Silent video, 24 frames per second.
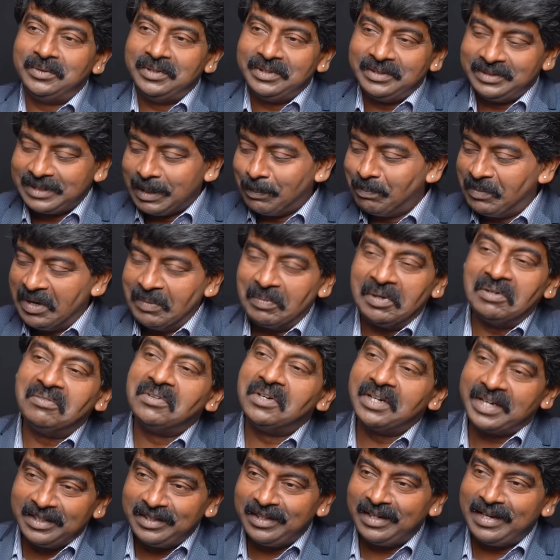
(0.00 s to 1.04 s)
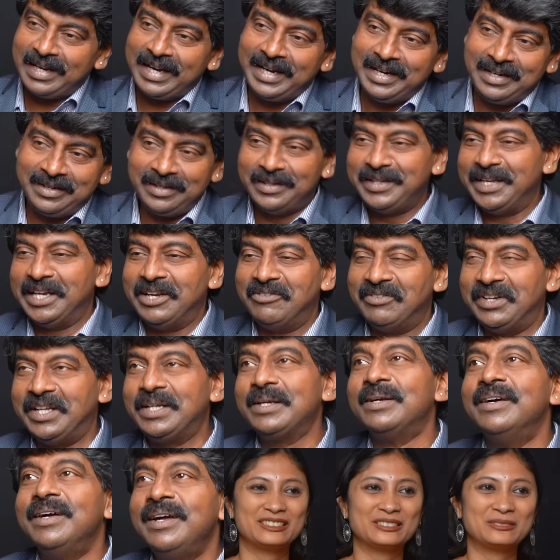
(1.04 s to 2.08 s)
some people work in the night and the evening.